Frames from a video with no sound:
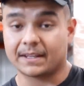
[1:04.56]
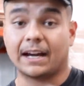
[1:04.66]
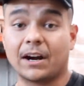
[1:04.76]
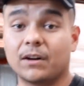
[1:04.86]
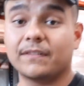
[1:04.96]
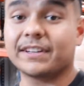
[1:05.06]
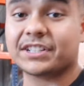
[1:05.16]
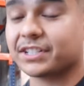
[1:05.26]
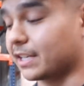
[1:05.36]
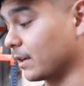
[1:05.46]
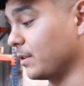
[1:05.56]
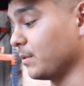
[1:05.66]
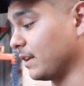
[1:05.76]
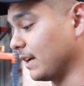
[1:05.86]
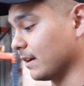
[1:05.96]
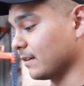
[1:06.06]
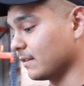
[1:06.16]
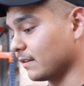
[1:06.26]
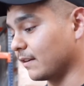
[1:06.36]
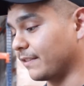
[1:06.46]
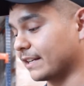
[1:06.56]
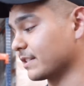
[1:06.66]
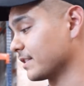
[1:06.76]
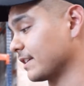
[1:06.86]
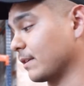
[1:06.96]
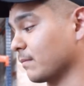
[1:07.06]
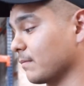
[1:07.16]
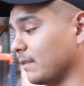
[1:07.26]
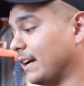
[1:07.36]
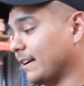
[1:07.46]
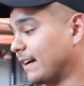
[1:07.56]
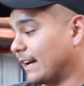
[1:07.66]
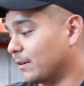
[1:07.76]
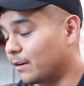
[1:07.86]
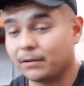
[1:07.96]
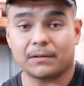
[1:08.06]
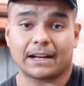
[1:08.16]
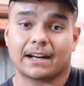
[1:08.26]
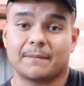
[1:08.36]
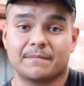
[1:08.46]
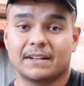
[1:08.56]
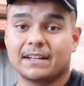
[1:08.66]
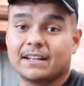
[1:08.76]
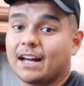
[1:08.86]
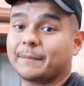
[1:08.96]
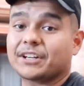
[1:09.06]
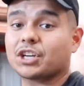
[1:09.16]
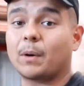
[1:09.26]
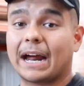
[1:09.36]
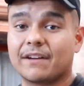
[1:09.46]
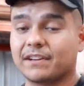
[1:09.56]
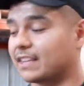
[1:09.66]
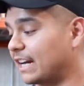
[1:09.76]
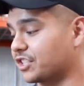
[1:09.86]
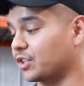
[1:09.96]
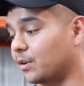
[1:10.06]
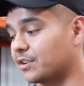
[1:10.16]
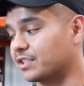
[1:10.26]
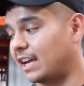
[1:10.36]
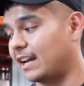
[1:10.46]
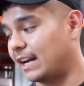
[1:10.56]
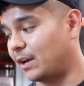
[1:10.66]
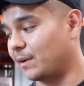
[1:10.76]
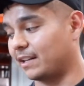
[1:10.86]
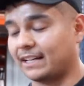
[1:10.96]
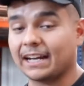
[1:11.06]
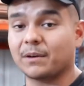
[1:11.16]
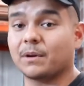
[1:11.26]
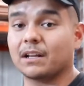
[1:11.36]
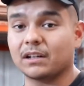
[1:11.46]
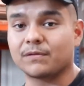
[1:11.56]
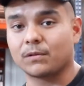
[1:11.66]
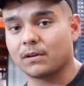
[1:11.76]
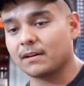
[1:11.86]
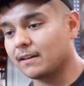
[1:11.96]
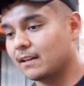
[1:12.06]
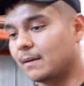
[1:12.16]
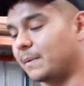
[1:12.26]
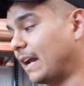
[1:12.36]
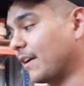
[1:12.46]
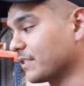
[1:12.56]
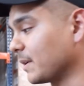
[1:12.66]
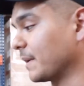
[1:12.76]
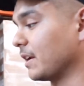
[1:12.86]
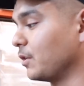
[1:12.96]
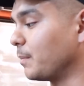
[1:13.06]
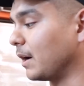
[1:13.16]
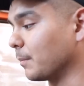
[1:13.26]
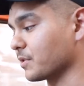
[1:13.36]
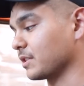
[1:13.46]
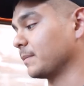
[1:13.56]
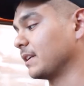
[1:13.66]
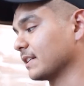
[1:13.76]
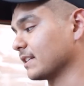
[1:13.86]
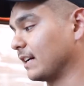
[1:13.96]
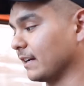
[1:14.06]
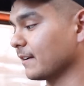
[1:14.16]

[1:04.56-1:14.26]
I don't know if that's just like a new thing, if that's just like I don't know, like I'm like so out of it that I just don't understand. I know what I like and what I look for, but now every time I get a new pump or something, it's like,